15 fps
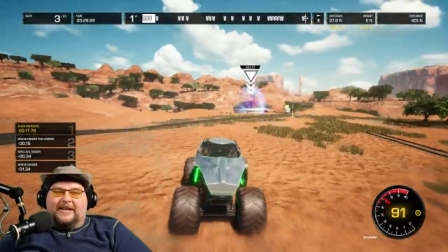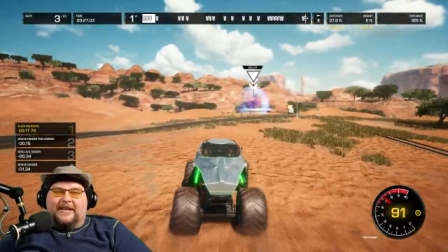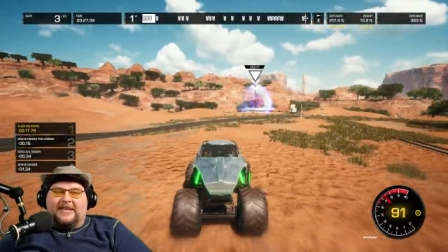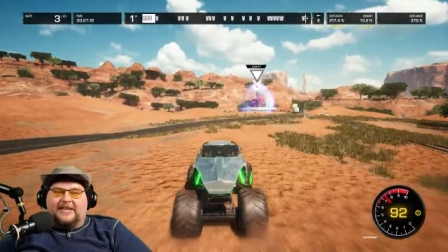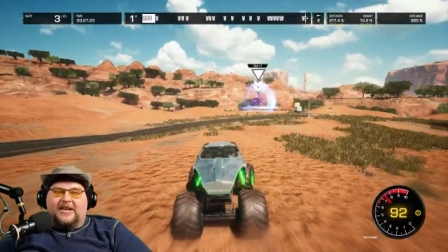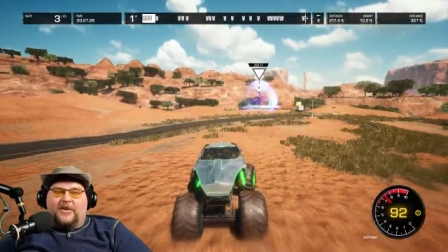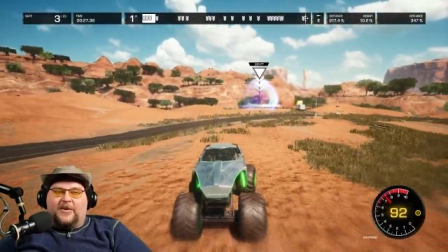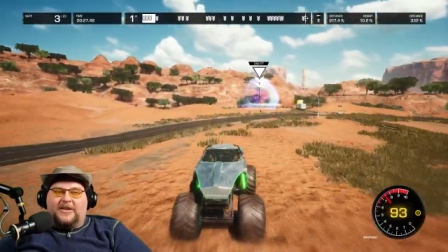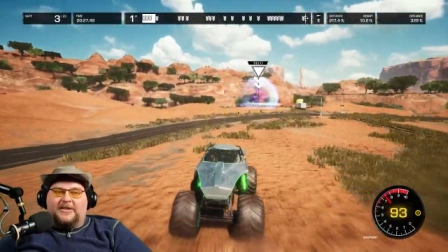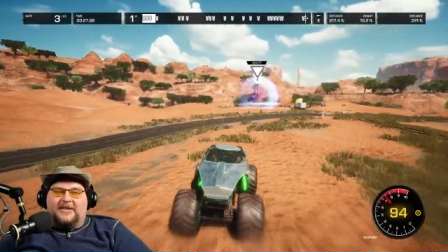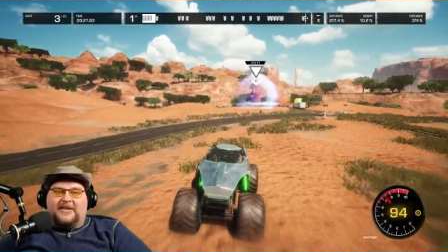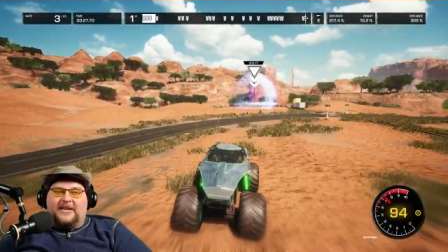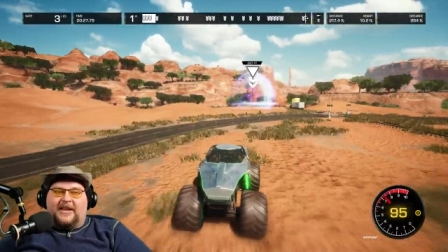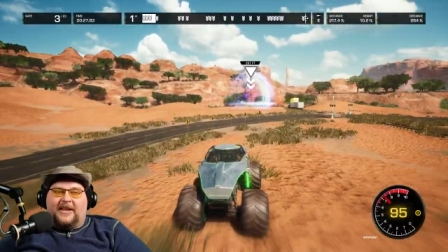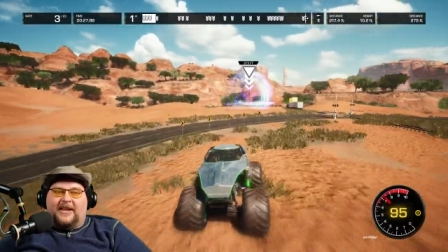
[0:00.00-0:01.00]
Let's go
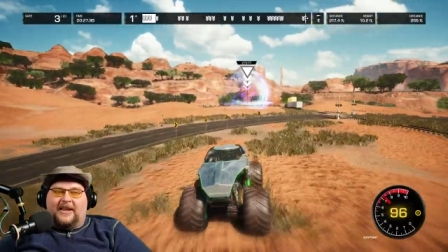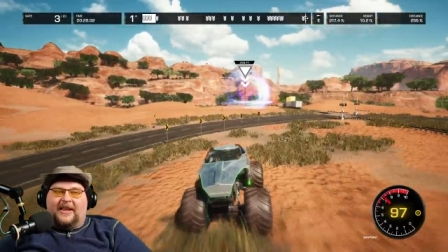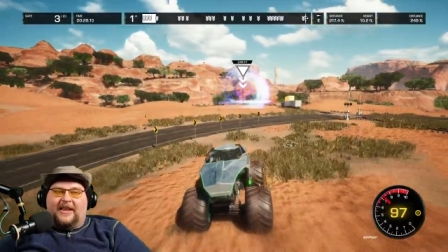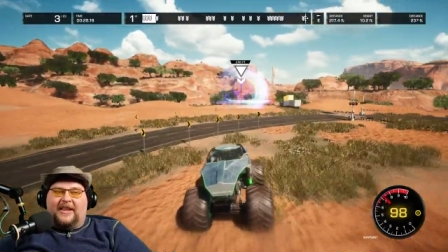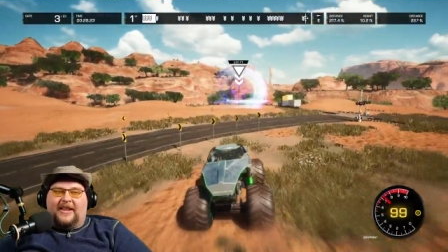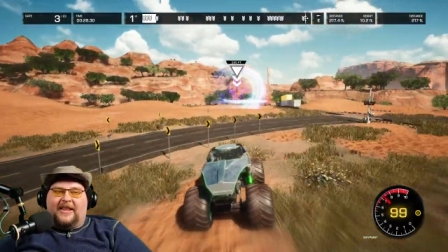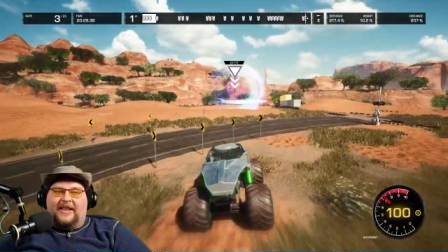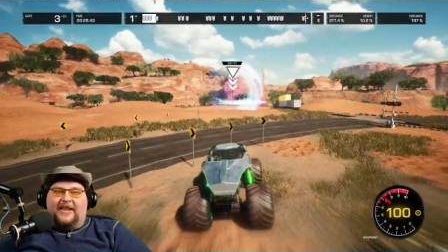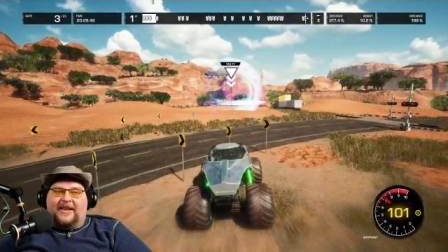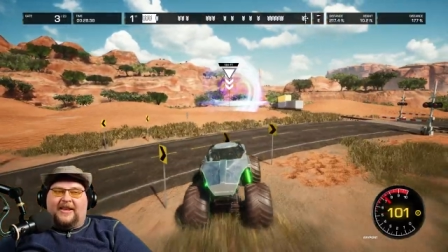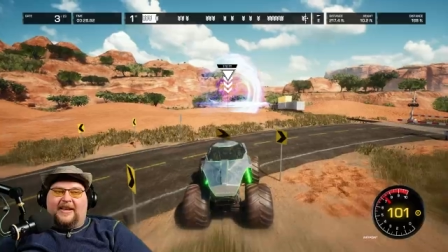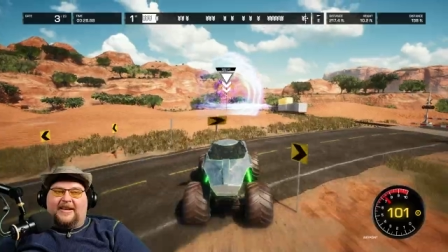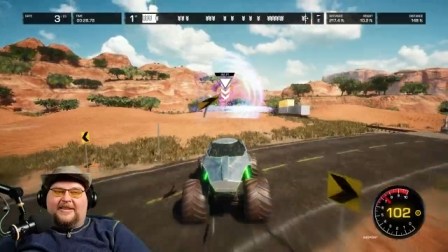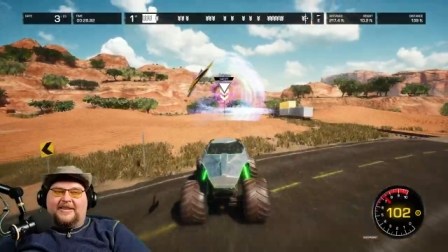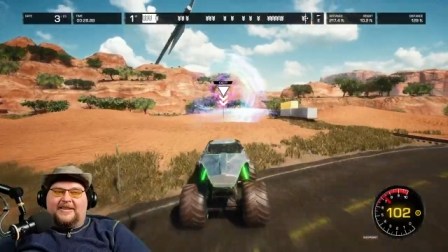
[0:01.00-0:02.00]
into the
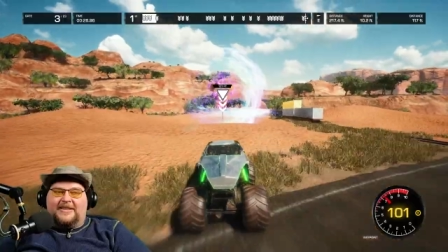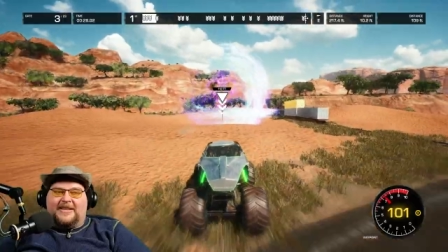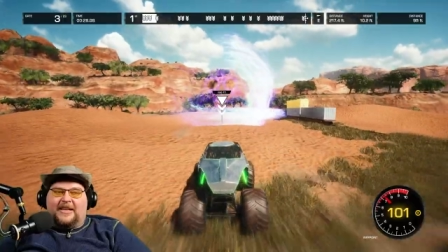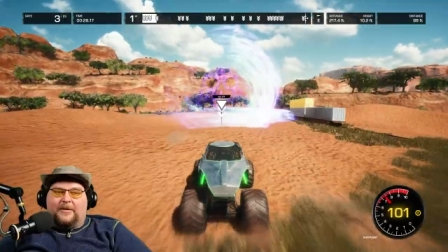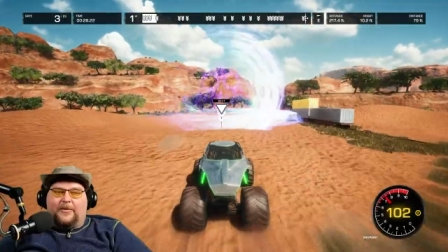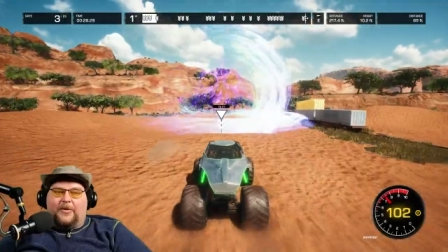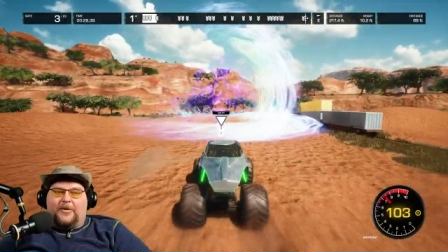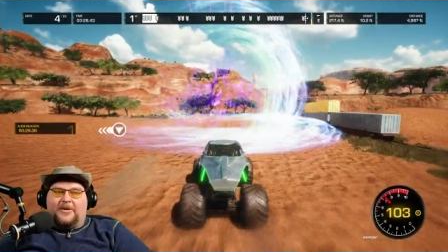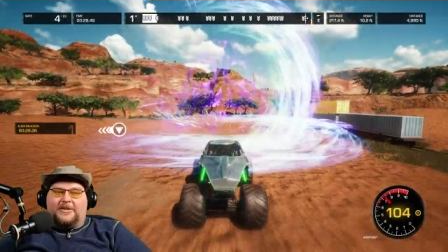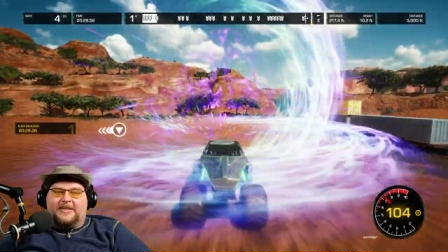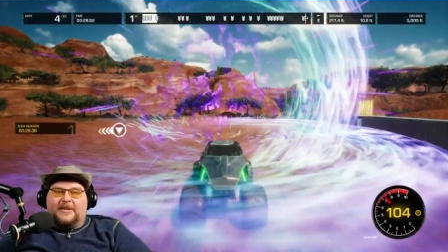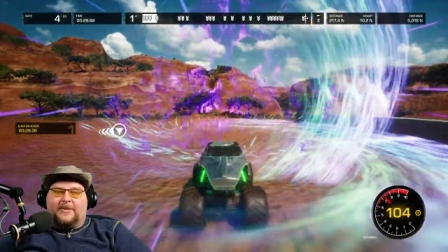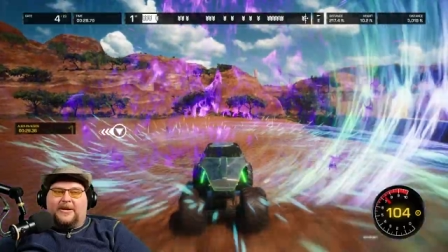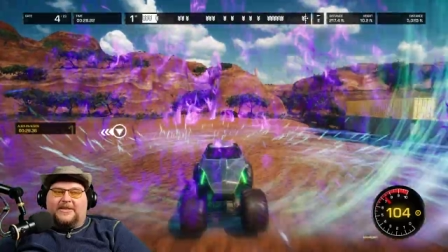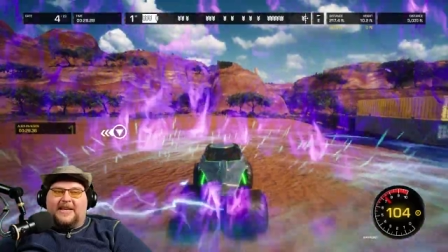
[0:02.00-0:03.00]
into the teleporter and see where